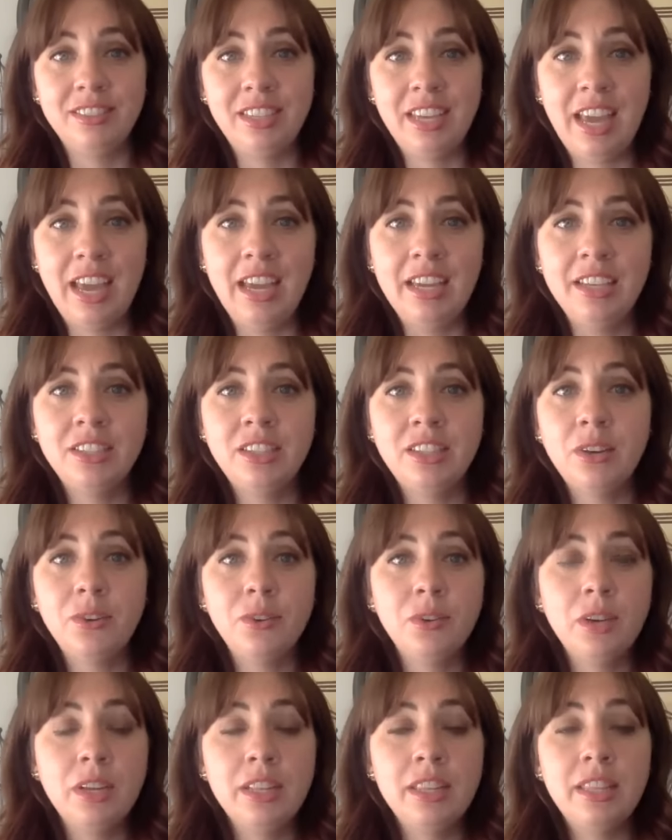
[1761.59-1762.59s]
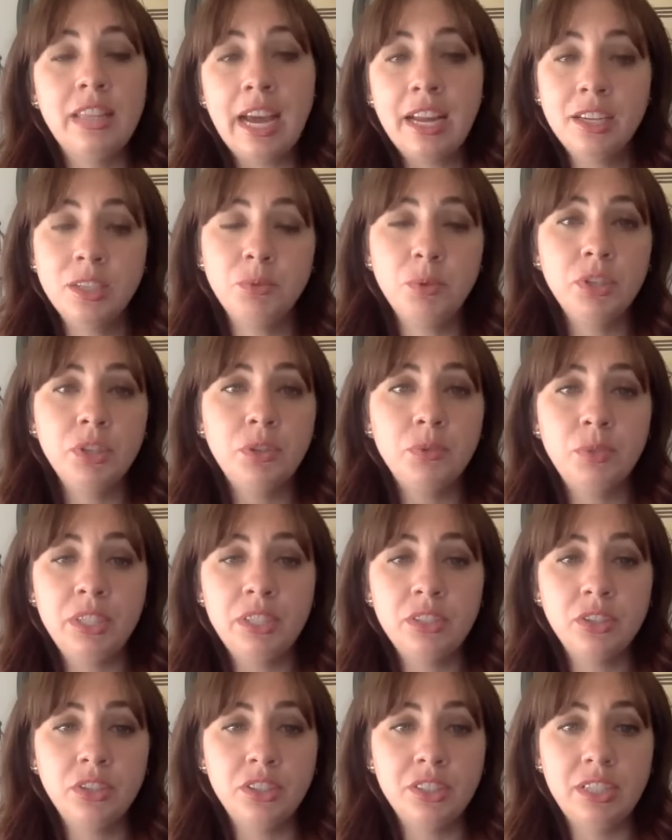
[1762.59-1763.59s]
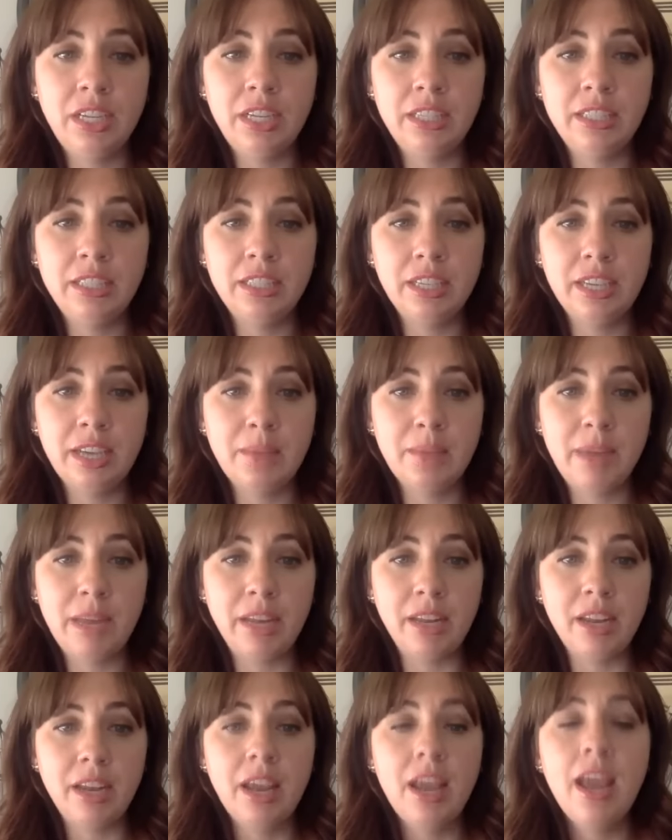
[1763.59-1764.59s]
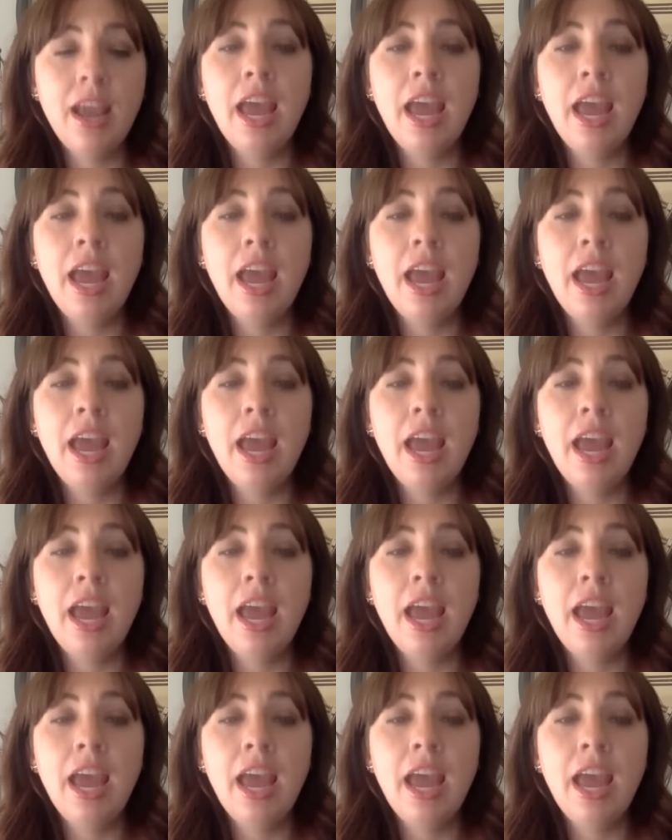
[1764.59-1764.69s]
Okay, so that is where your research needs to come in,